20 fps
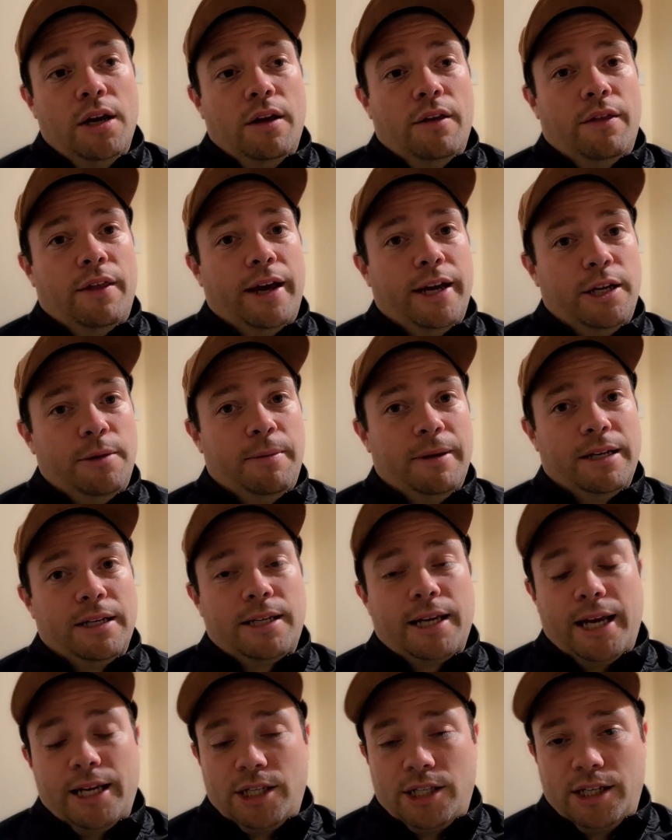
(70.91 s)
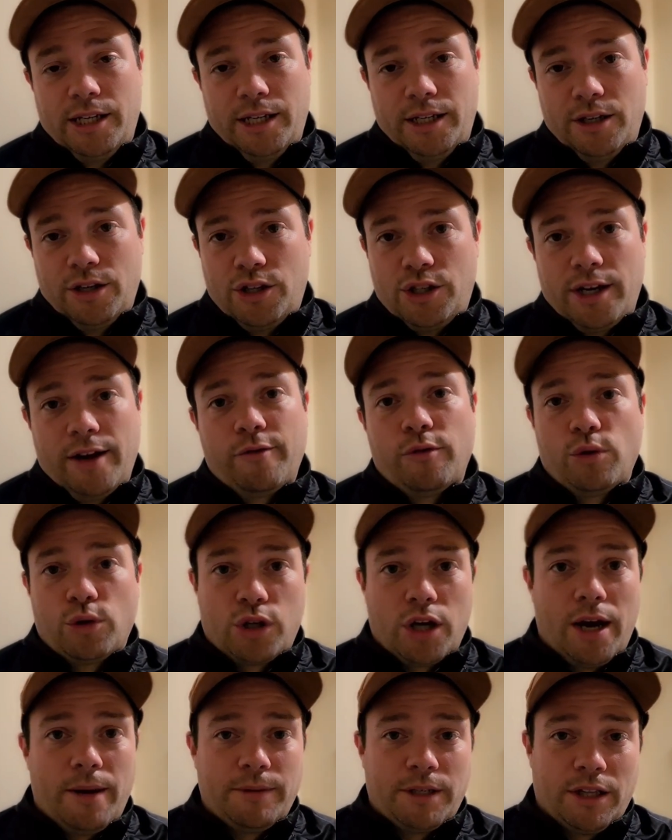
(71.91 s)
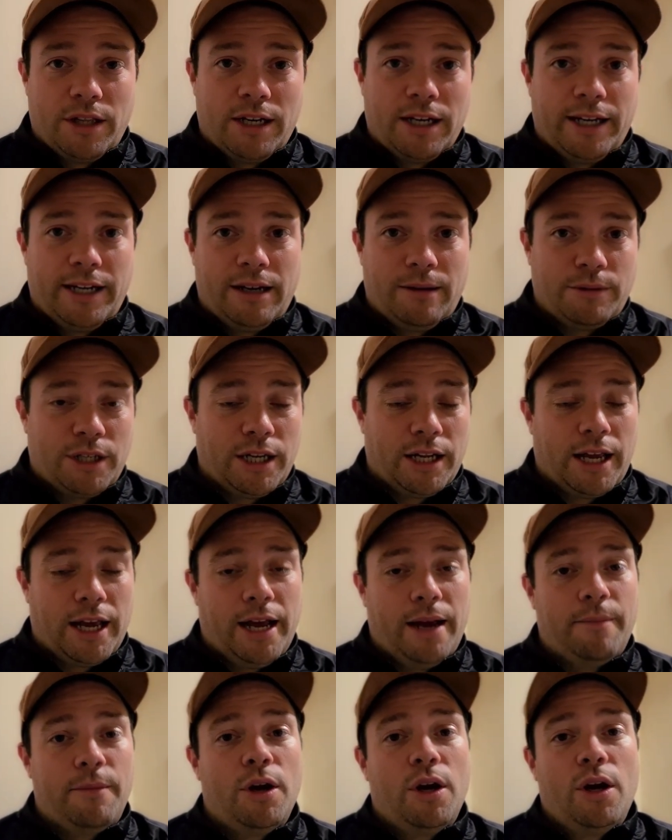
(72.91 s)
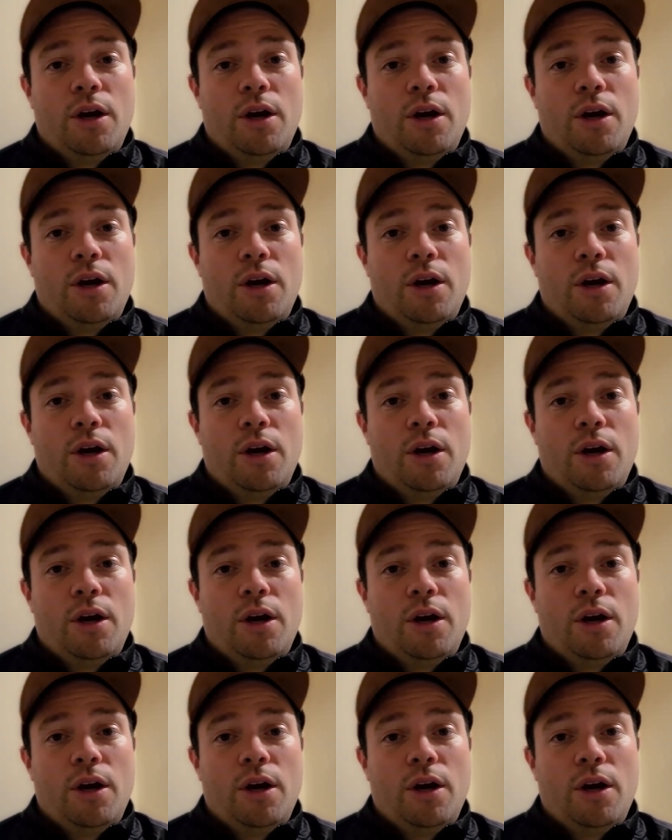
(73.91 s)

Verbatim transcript: They'd been tested several times in the lead up to the game,